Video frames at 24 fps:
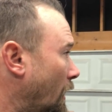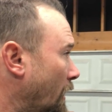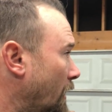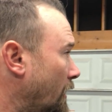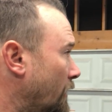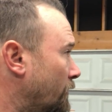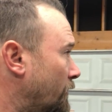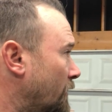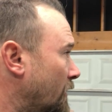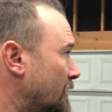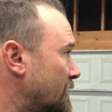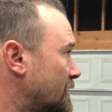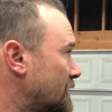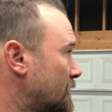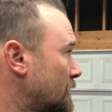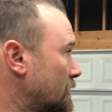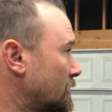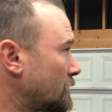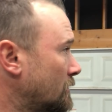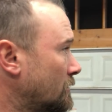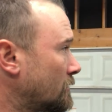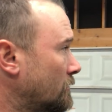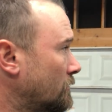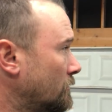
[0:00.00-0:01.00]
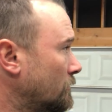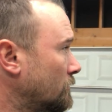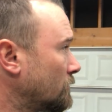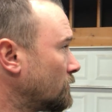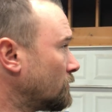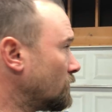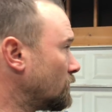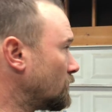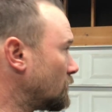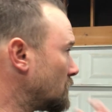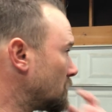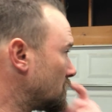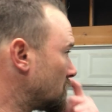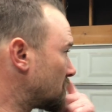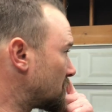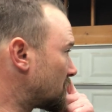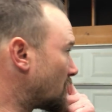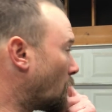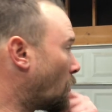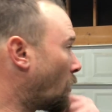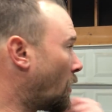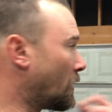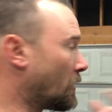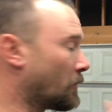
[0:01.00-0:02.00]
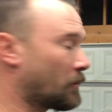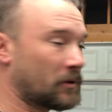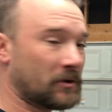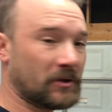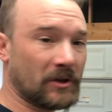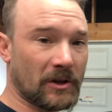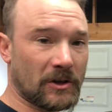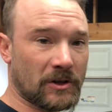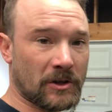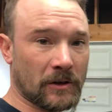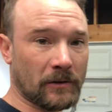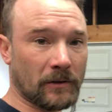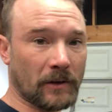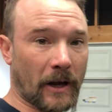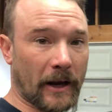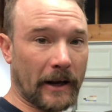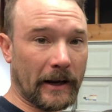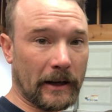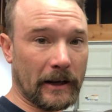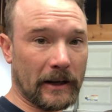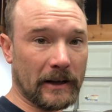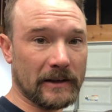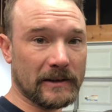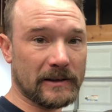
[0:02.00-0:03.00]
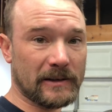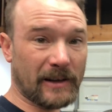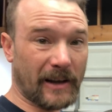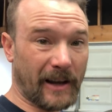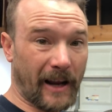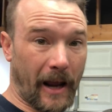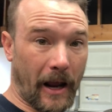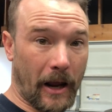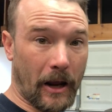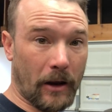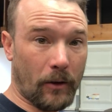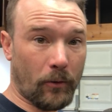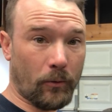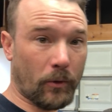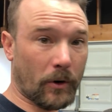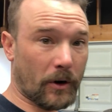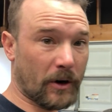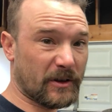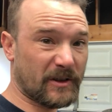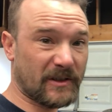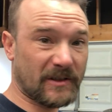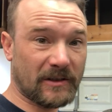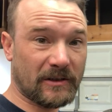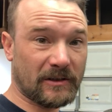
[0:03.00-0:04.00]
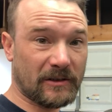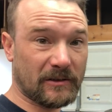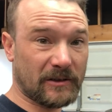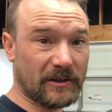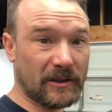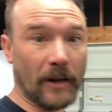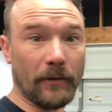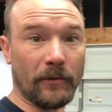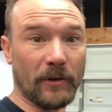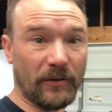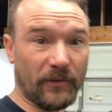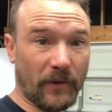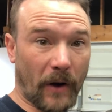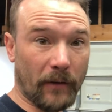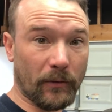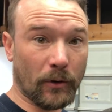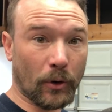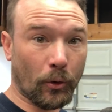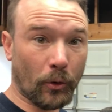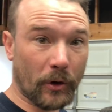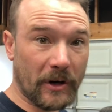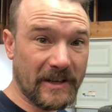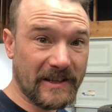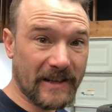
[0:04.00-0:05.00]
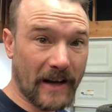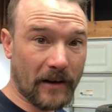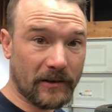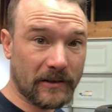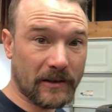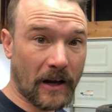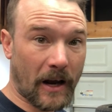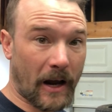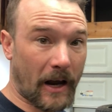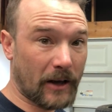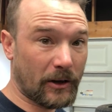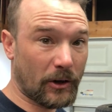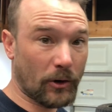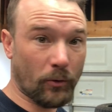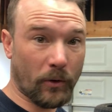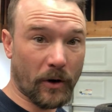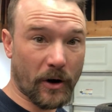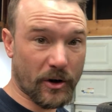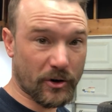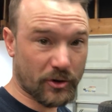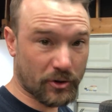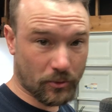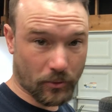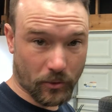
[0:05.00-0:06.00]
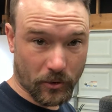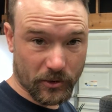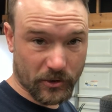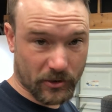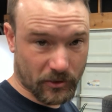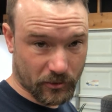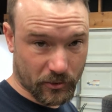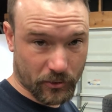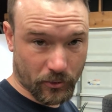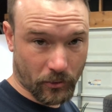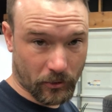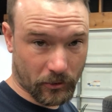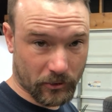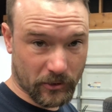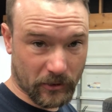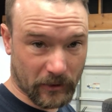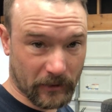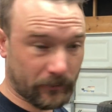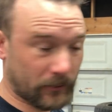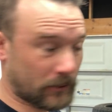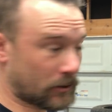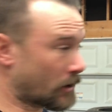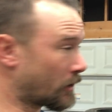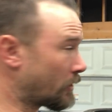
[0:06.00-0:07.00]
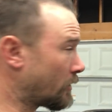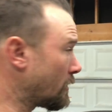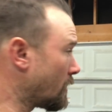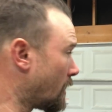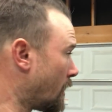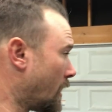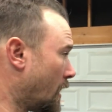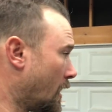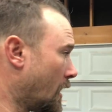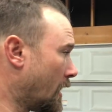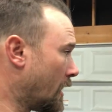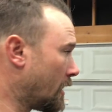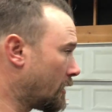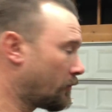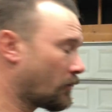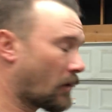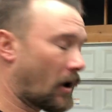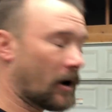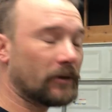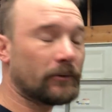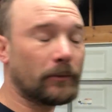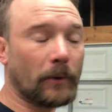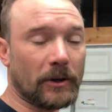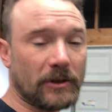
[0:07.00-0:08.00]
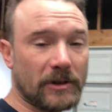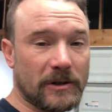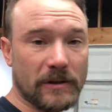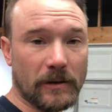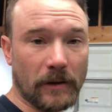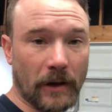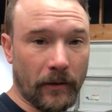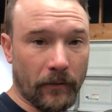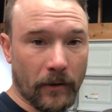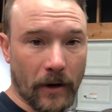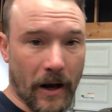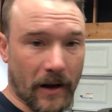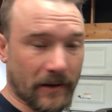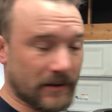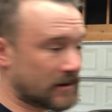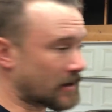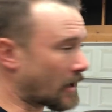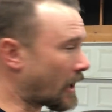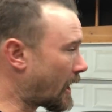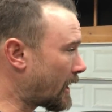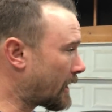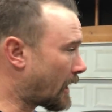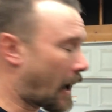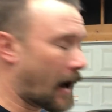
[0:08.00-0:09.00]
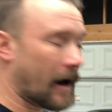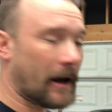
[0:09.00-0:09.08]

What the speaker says: if it's somewhat in a position like it is today, where it's 75 degrees outside, you're wearing shorts and short sleeve shirt, you might as well just leave it outside.